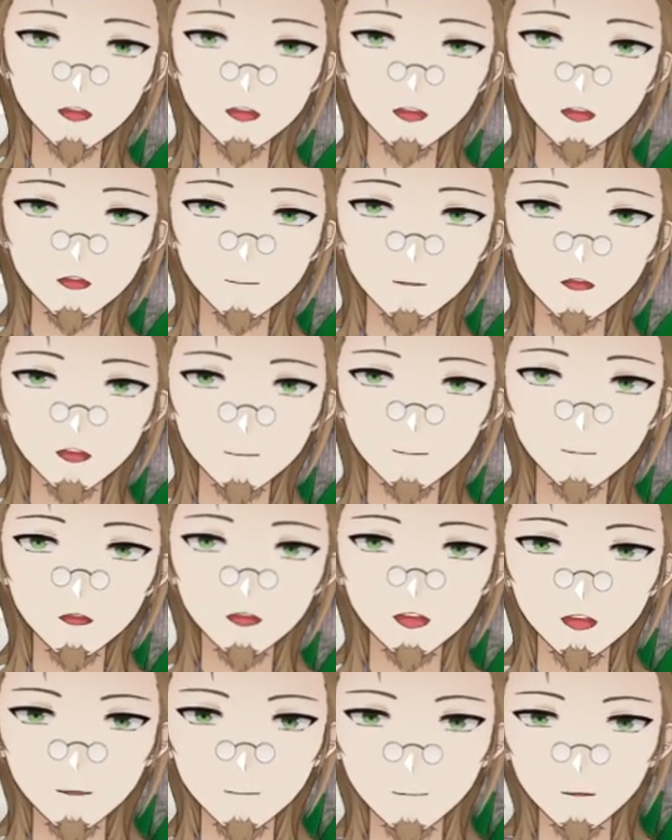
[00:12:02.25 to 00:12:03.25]
it was
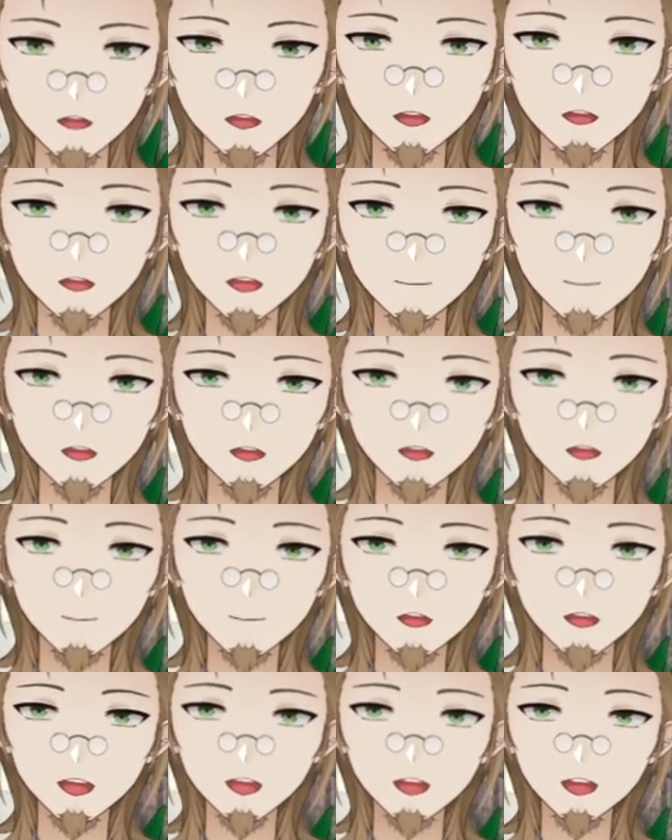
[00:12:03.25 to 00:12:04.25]
impossible because of
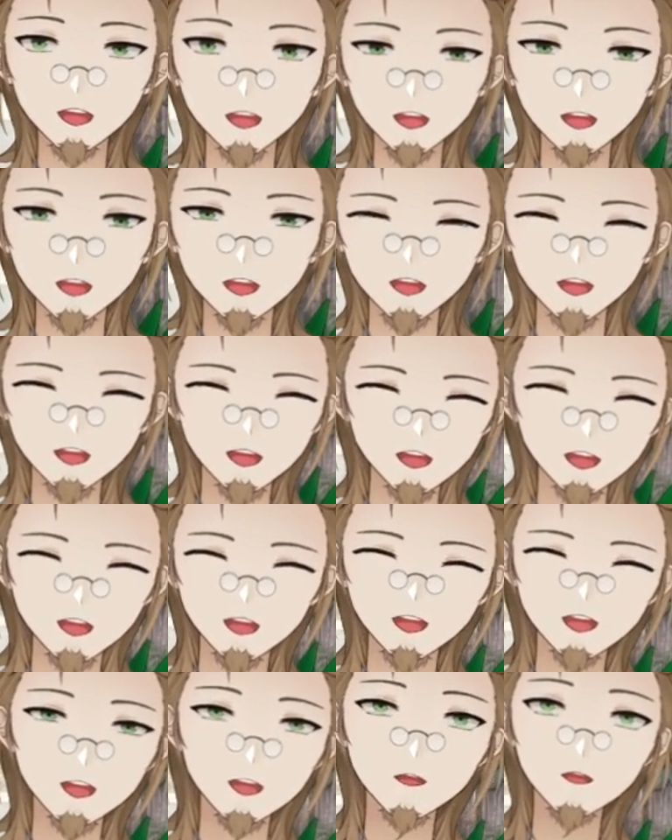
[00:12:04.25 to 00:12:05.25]
various things. And it's like,